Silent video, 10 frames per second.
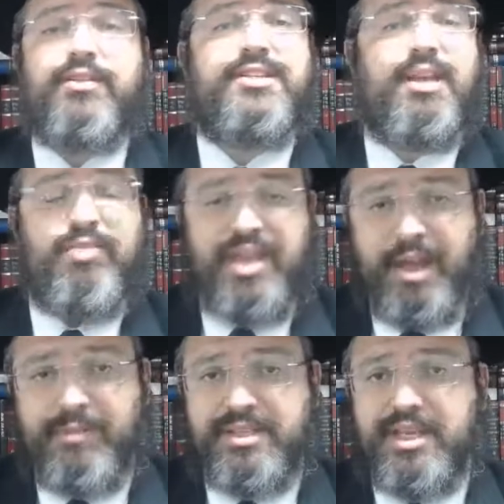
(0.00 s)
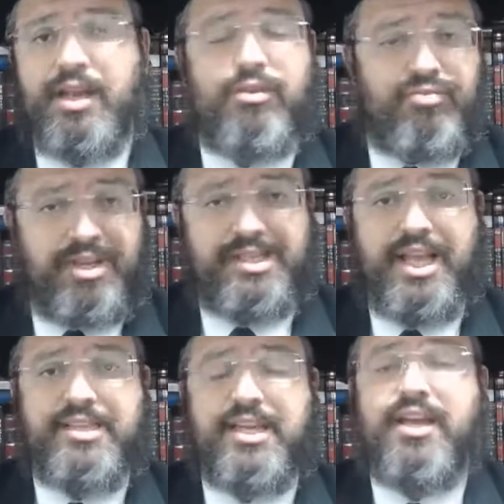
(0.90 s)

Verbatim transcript: And the same thing happened again three years later.